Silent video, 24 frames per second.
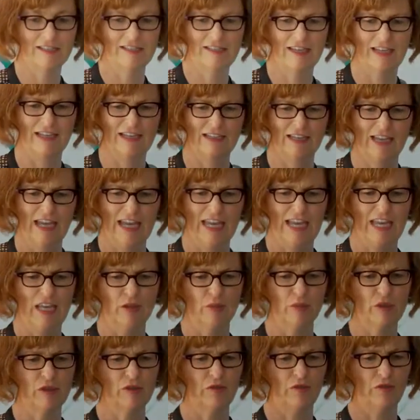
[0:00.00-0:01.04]
said
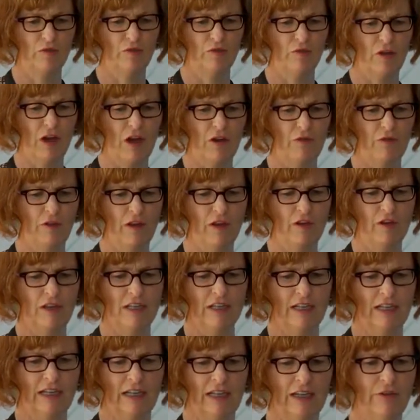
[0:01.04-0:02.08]
it was a very
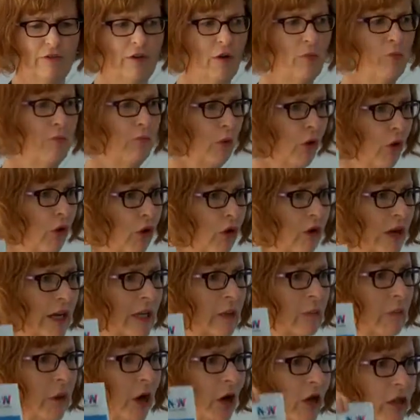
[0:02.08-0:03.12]
clever,
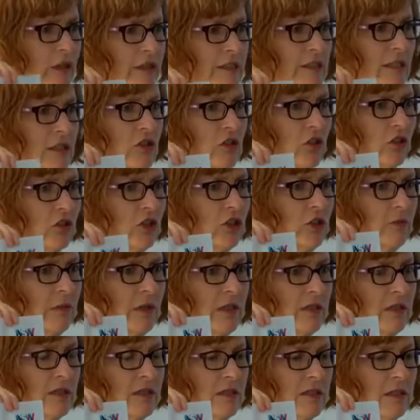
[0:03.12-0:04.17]
boring policy
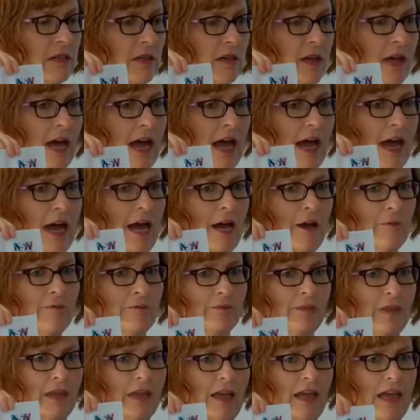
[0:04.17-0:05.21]
document,
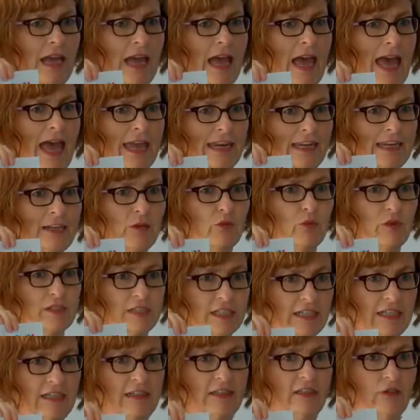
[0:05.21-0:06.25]
and in it was
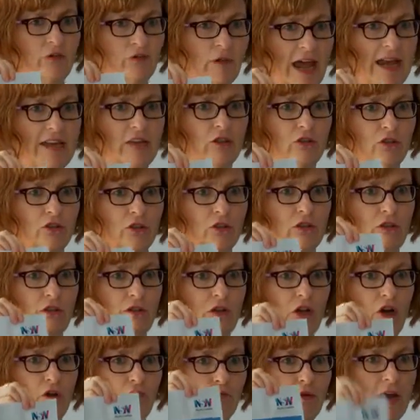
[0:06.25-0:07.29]
hidden a
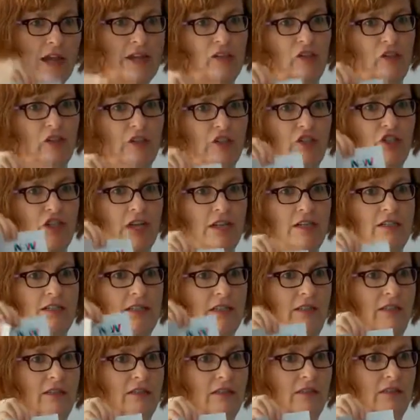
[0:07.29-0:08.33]
radical
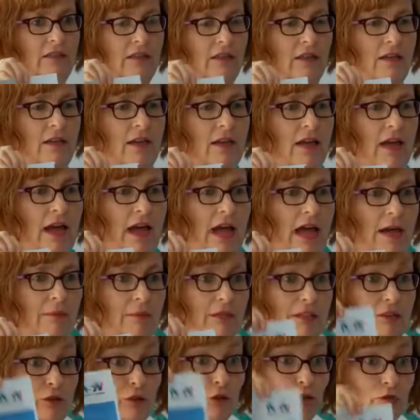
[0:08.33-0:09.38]
agenda. It
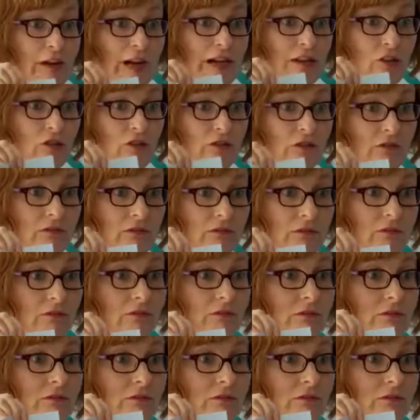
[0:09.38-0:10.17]
doesn't look radical,